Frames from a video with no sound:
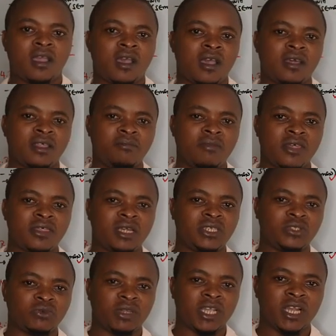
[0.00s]
Other
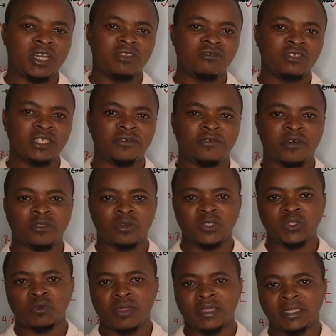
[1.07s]
methods we can use for
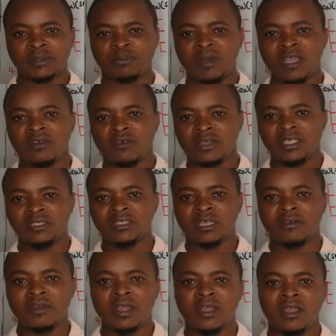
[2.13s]
those with spinal
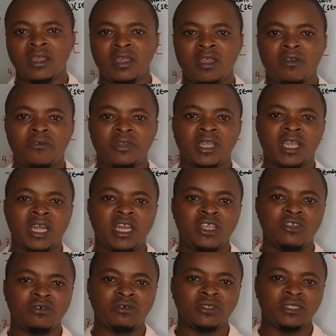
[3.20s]
injury, we can
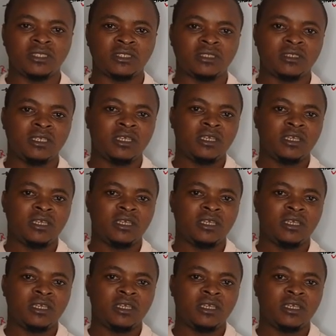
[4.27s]
use